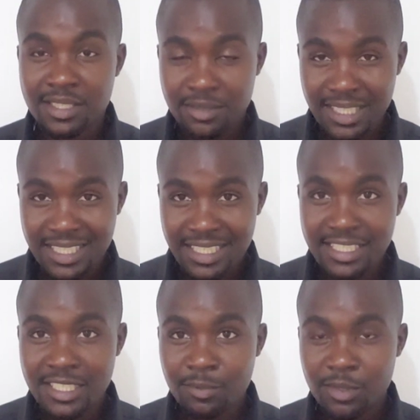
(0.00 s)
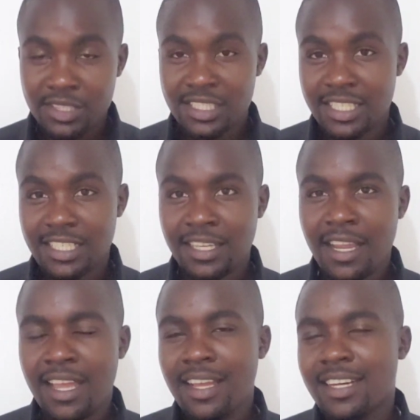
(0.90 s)
Strategic positioning.
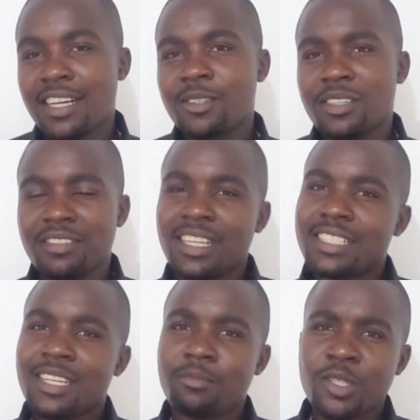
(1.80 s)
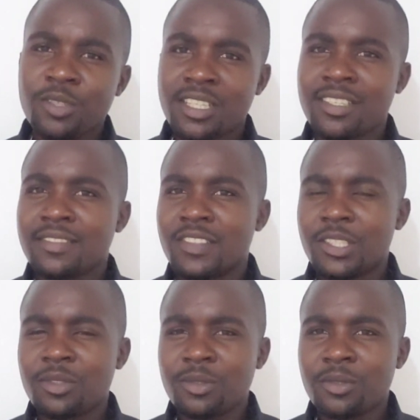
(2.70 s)
Now, even as I'm talking,
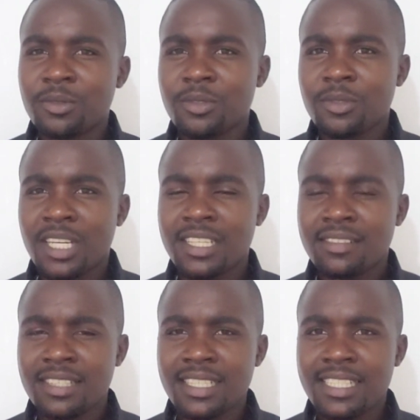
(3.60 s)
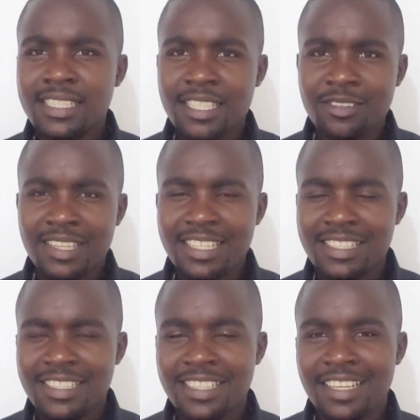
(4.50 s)
you can really tell that